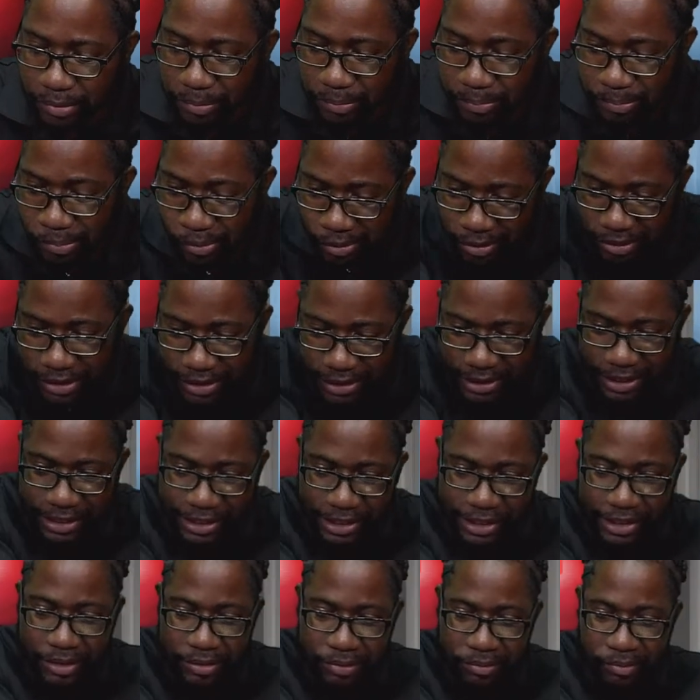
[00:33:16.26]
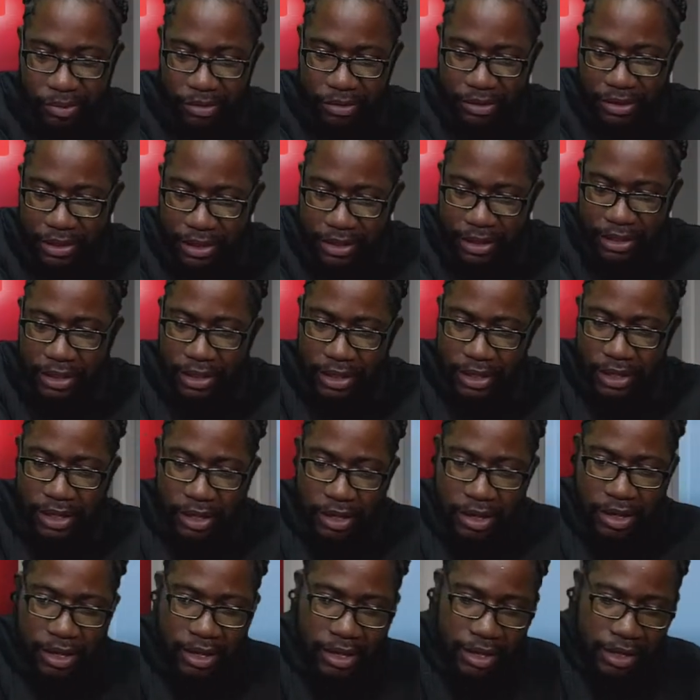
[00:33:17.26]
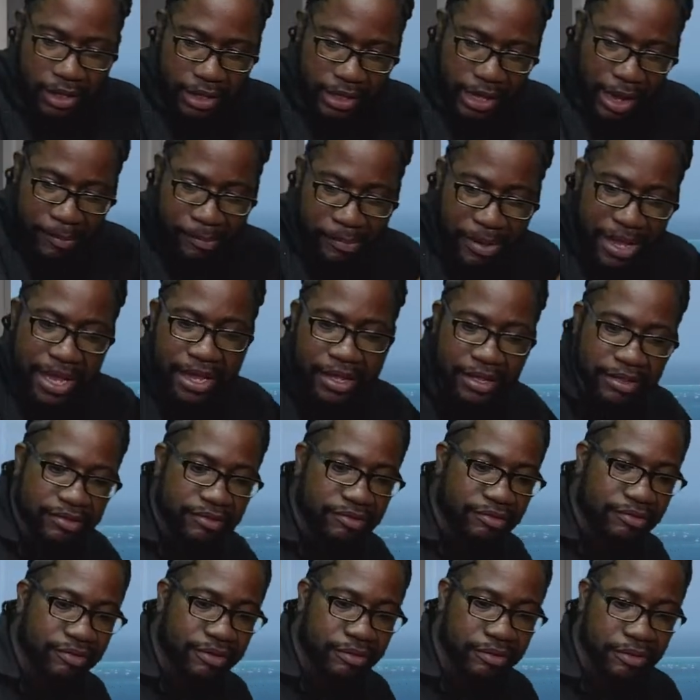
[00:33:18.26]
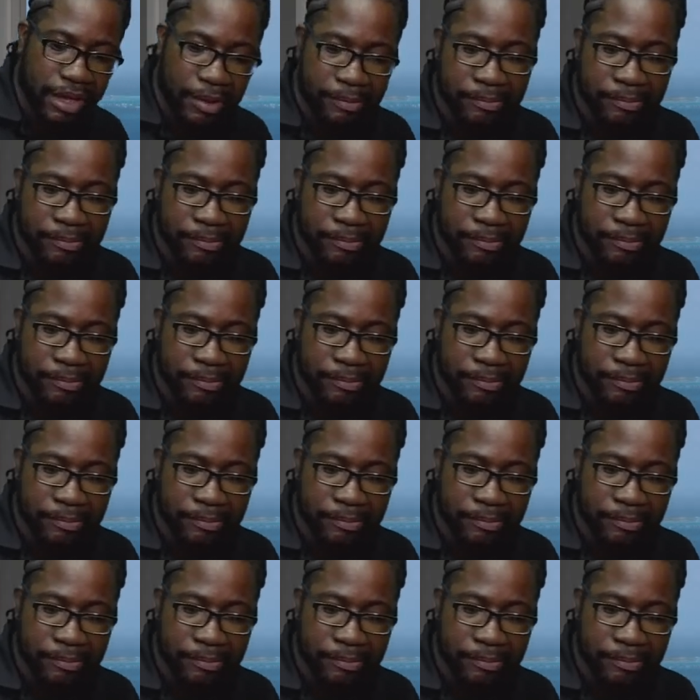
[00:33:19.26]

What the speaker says: political, well, campaigns